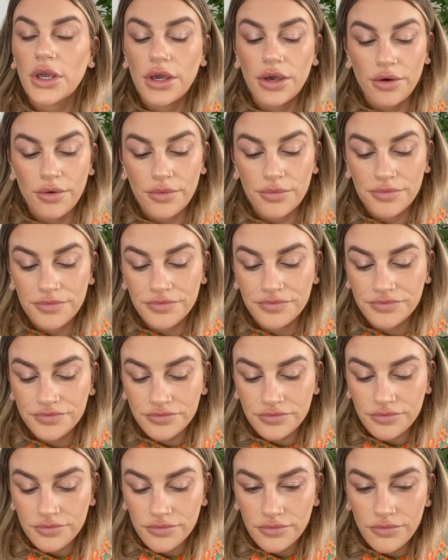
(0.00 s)
Cute.
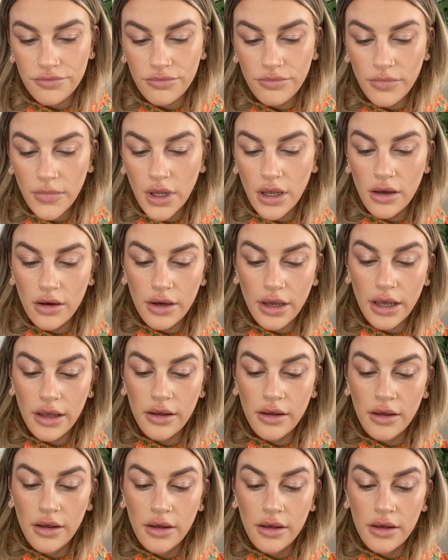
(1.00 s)
Okay,
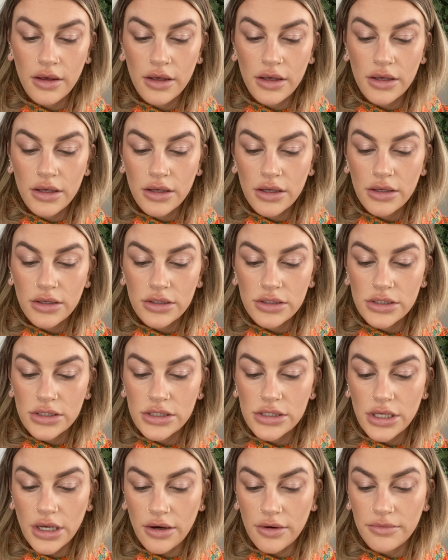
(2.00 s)

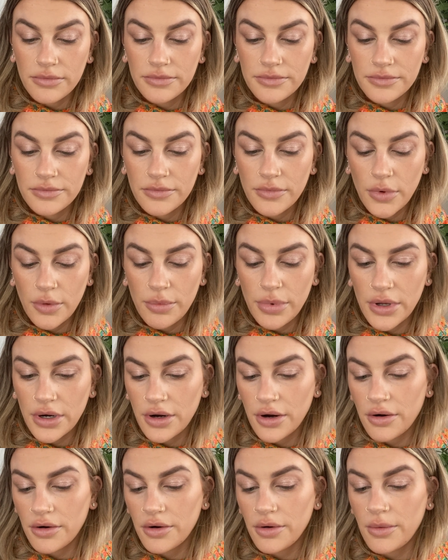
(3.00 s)
so we'll put
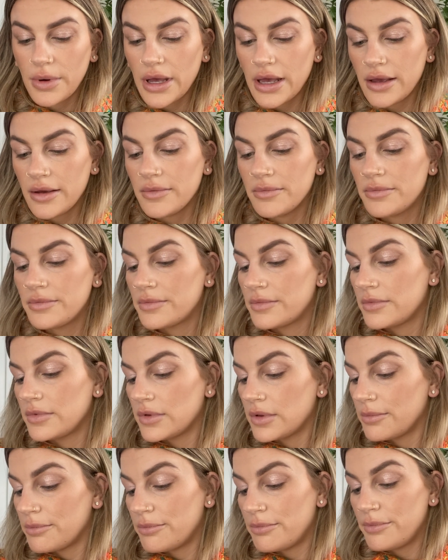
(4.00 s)
her away.
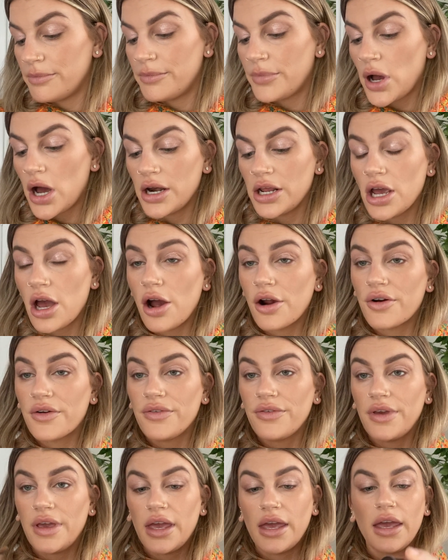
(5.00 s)

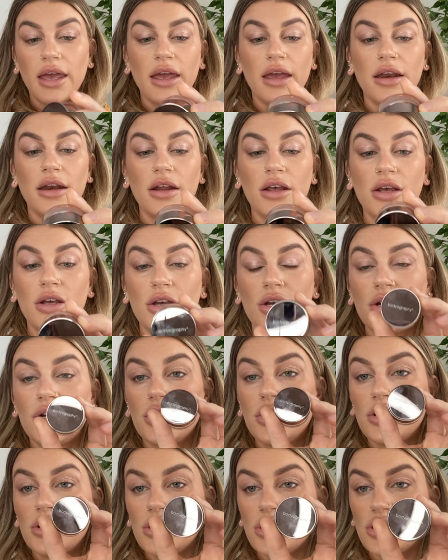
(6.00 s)
Bodyography in
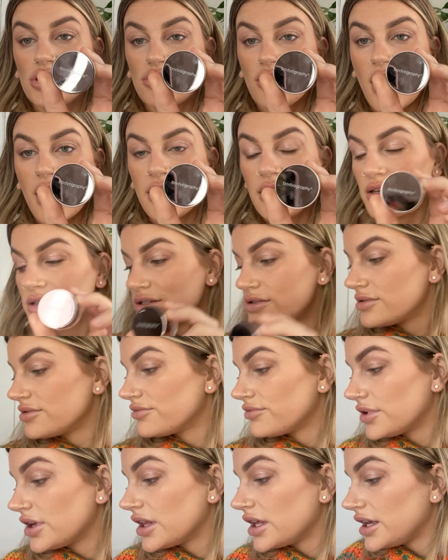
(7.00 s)
Stratus,
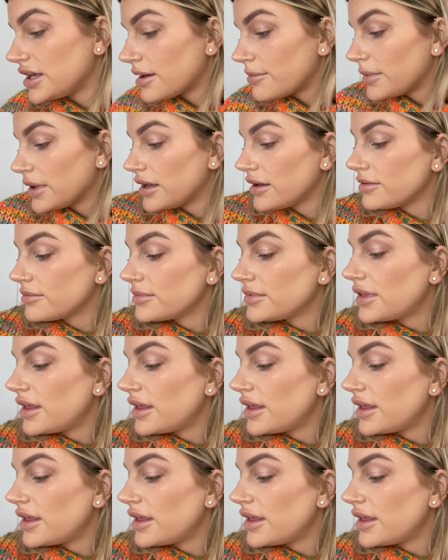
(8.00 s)
really yummy.